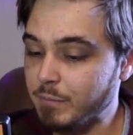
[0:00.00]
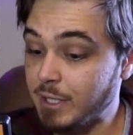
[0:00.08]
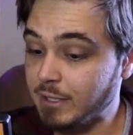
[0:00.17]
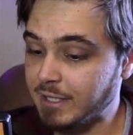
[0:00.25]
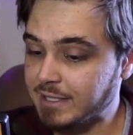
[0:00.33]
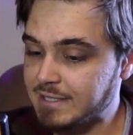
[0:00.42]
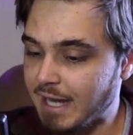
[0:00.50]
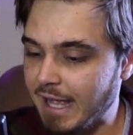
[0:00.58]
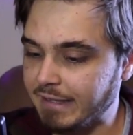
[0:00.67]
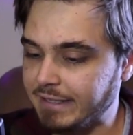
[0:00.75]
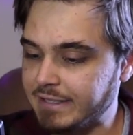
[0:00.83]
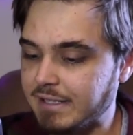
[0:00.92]
Gilligan's
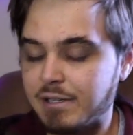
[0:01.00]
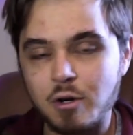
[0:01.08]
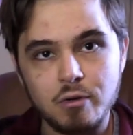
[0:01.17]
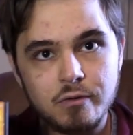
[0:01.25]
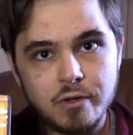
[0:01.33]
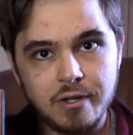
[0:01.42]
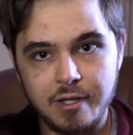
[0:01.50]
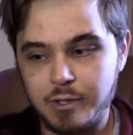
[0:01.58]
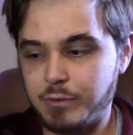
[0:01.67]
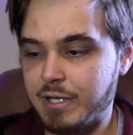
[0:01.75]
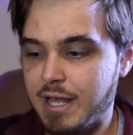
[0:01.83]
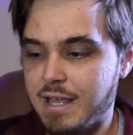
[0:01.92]
Island, and Over the
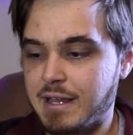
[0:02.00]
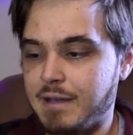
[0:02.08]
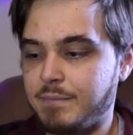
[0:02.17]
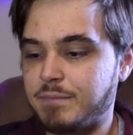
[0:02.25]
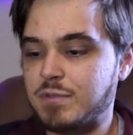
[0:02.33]
Hill Gang.